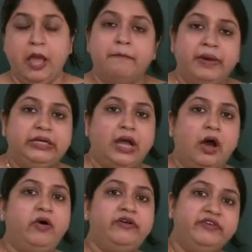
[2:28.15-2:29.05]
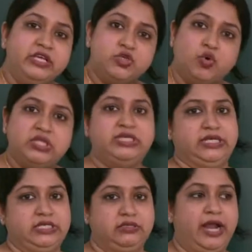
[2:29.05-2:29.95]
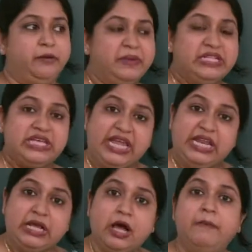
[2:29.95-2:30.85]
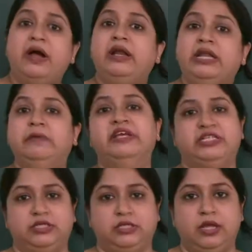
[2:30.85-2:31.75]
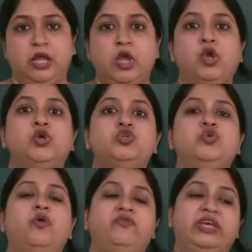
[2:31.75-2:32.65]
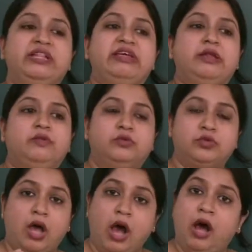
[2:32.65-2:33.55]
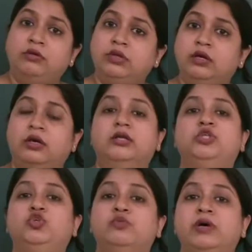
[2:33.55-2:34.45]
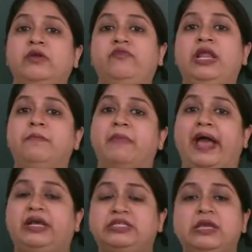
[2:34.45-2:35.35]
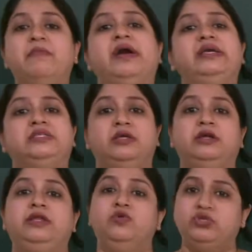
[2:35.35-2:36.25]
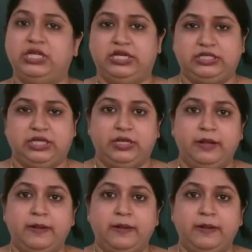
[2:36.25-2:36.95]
But our resources, that means income, are limited. So how the consumer will maximize their utility